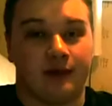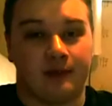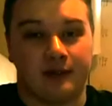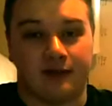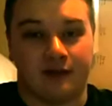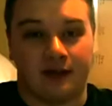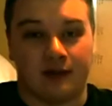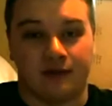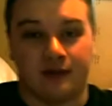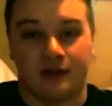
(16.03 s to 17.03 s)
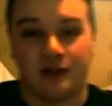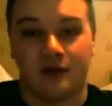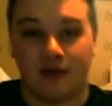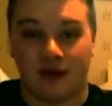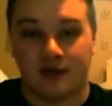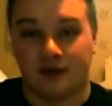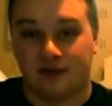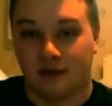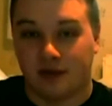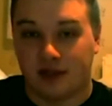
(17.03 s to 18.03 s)
of update video for
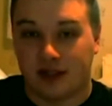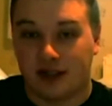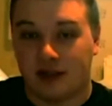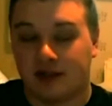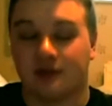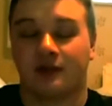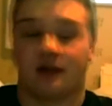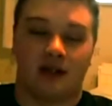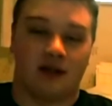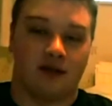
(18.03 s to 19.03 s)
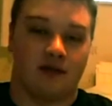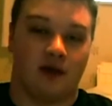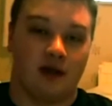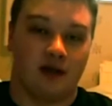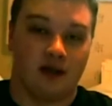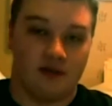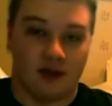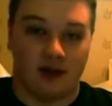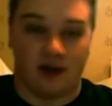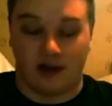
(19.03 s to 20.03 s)
2014. It's also going to kind of
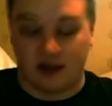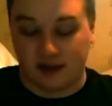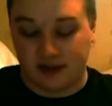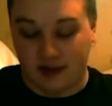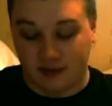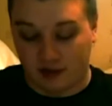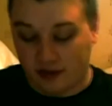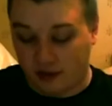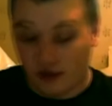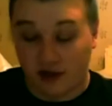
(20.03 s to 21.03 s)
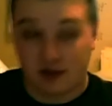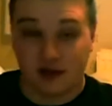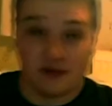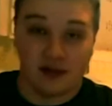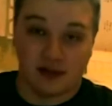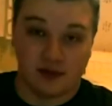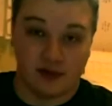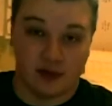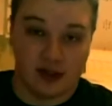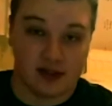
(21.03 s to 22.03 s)
cover December as well. So the first thing I
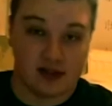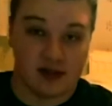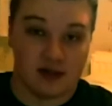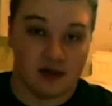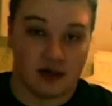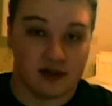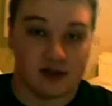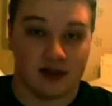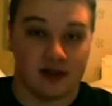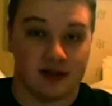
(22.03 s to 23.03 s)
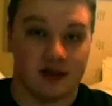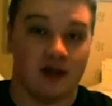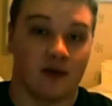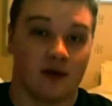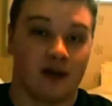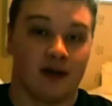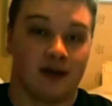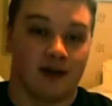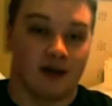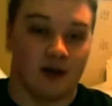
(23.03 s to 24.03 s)
want to really say to you guys is, I
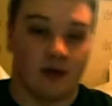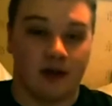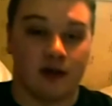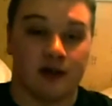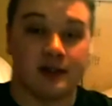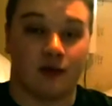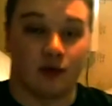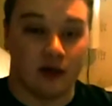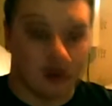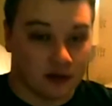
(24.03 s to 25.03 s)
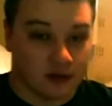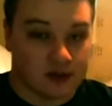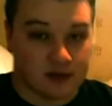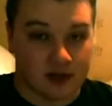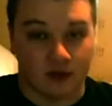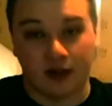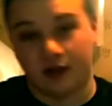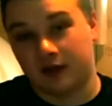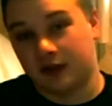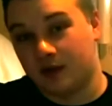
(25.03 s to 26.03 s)
hope that you guys had a really good Christmas and a really
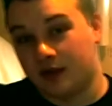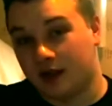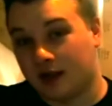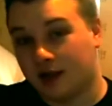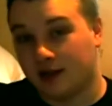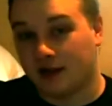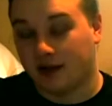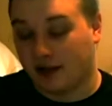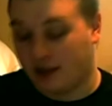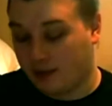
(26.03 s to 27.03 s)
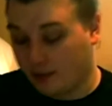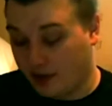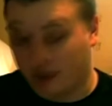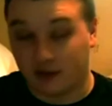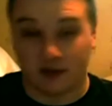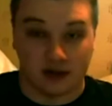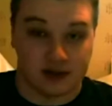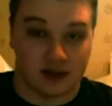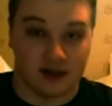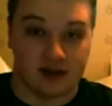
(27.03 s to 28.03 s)
good New Year. I
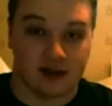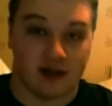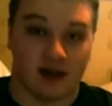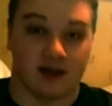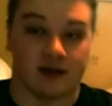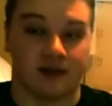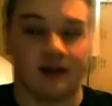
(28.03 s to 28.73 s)
certainly did. I had a